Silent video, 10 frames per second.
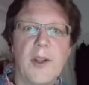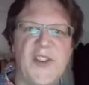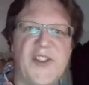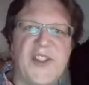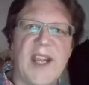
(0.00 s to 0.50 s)

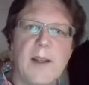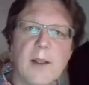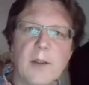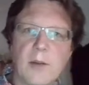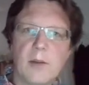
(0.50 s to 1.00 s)

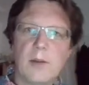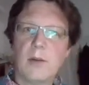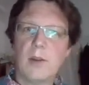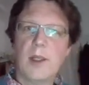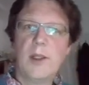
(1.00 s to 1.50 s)
data,
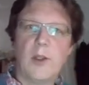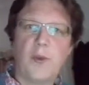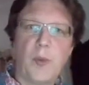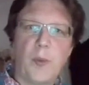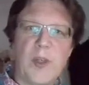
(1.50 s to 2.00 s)
and
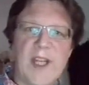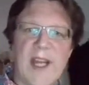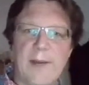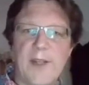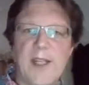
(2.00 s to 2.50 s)
that's what we
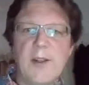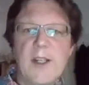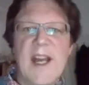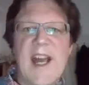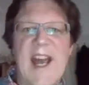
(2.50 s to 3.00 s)
have here,
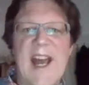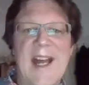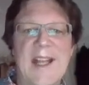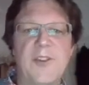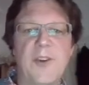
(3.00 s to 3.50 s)

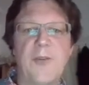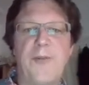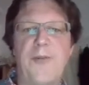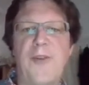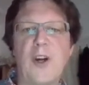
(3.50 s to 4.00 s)
and
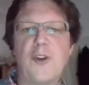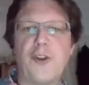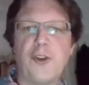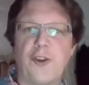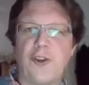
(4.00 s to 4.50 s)

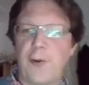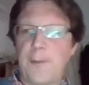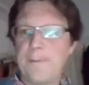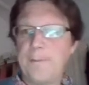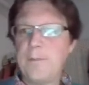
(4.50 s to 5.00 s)
functions.
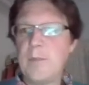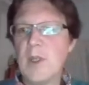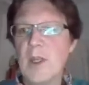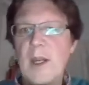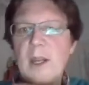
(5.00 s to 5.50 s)

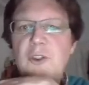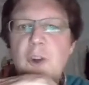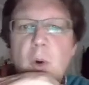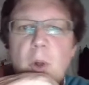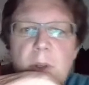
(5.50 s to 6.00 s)
And
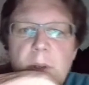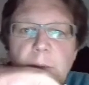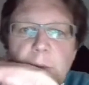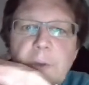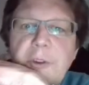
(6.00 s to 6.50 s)
so,
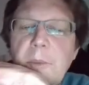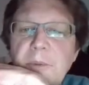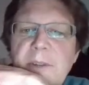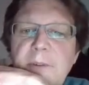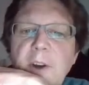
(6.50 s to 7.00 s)
well, some of
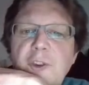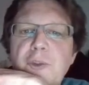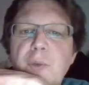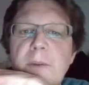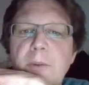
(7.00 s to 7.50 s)
the
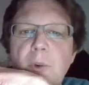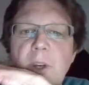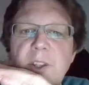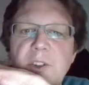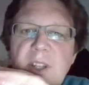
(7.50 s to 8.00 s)
functions we have
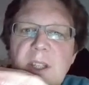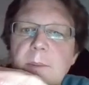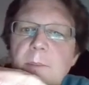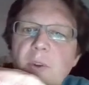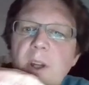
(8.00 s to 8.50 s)
already seen,
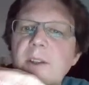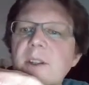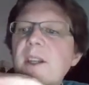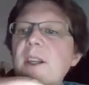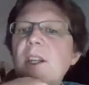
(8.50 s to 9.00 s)
right?
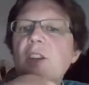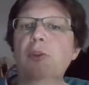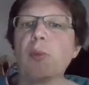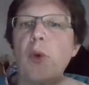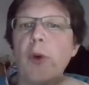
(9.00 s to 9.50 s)

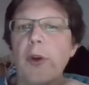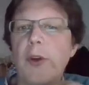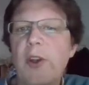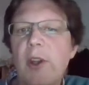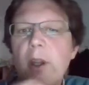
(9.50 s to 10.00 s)
These were
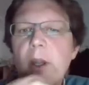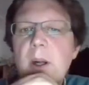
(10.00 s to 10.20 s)
the